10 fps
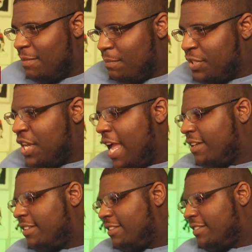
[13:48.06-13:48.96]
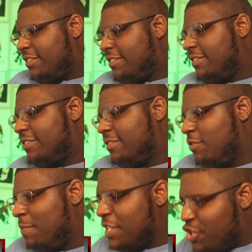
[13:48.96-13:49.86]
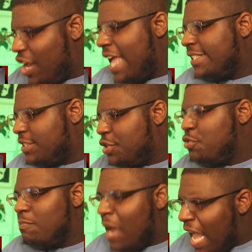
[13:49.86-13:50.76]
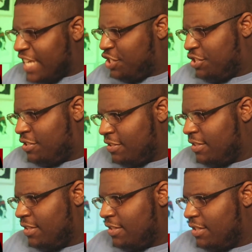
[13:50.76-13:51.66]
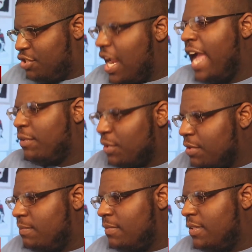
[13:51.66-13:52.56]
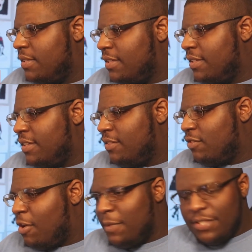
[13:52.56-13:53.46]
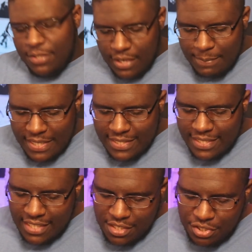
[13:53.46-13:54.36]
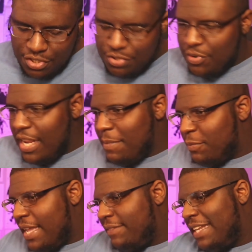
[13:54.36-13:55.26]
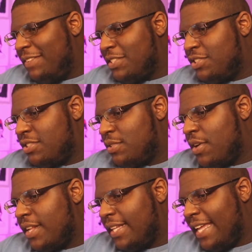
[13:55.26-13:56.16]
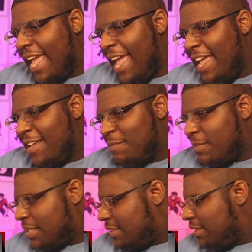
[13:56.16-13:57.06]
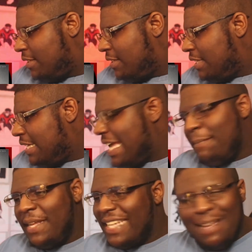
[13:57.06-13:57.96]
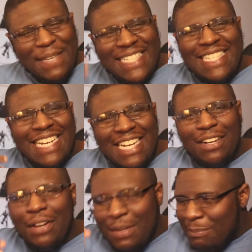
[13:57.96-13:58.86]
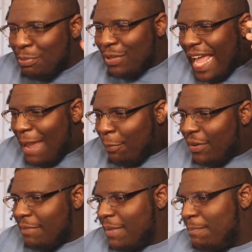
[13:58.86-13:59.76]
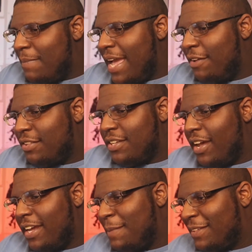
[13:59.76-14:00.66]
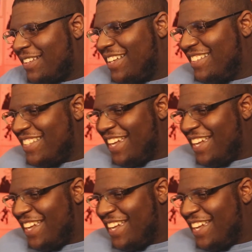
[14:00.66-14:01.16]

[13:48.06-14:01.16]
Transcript: But chat, we've been chatting too much. Chat room, we're almost 30 minutes into this stream and we haven't even started the game. You got me, you got me sitting here blabbering my mouth talking about things I